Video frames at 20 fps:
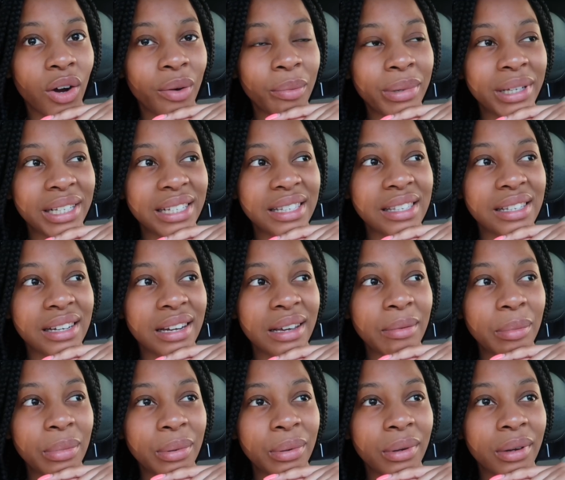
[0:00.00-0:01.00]
armpit
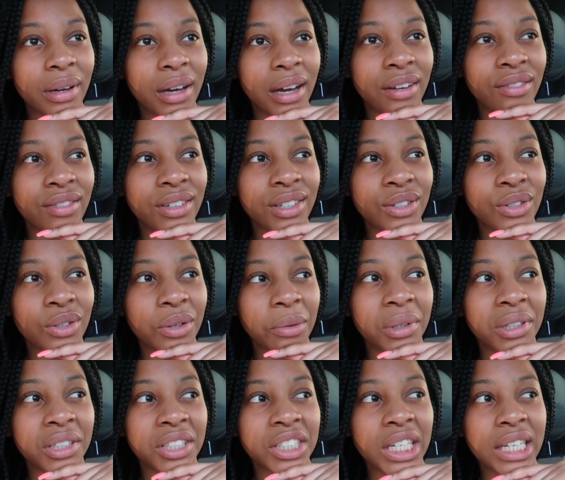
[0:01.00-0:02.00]
slip, I really do
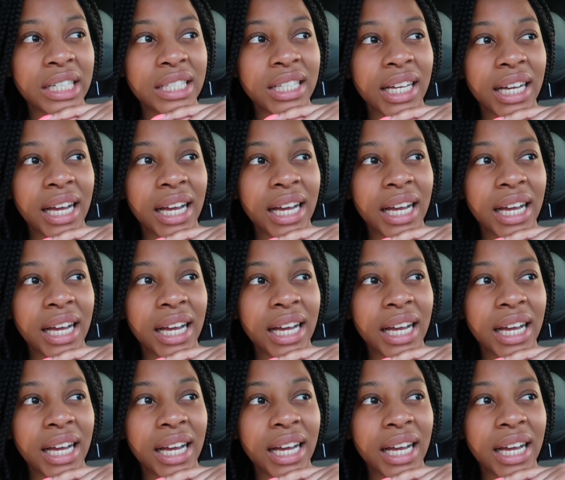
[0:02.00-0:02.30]
apologize.